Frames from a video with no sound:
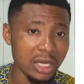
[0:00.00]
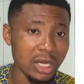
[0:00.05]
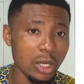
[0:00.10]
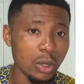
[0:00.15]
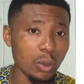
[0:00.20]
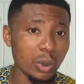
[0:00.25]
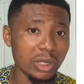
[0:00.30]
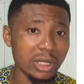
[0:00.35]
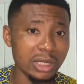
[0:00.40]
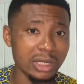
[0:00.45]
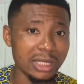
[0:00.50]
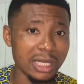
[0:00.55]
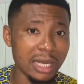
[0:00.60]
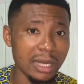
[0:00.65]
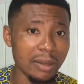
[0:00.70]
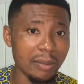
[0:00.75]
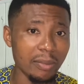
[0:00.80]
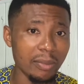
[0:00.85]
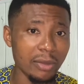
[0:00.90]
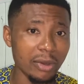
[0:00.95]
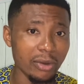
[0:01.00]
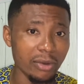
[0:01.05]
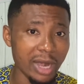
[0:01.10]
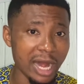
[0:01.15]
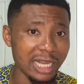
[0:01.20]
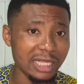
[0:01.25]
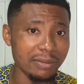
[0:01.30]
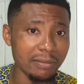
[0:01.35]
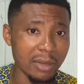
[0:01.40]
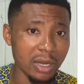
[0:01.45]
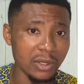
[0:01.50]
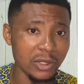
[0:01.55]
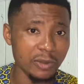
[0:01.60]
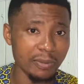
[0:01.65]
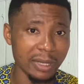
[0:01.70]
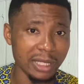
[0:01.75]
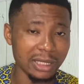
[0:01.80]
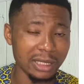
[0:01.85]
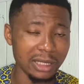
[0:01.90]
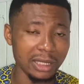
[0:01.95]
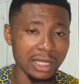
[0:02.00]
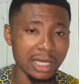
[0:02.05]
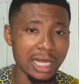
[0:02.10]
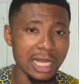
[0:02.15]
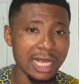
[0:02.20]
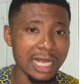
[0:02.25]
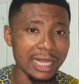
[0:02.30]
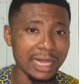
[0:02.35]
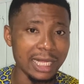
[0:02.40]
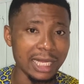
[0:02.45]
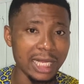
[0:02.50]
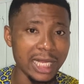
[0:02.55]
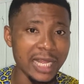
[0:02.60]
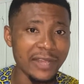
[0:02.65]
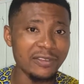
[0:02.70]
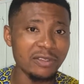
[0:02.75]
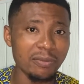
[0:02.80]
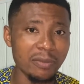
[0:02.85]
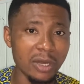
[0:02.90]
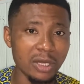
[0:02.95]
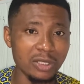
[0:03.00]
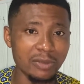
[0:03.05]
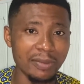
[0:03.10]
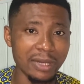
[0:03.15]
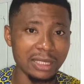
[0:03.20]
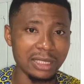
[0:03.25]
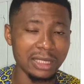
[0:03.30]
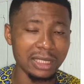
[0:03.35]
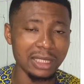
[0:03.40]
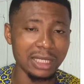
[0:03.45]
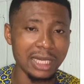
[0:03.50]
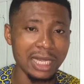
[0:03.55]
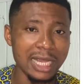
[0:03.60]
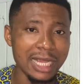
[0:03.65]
which is the right mouse button, the left mouse button,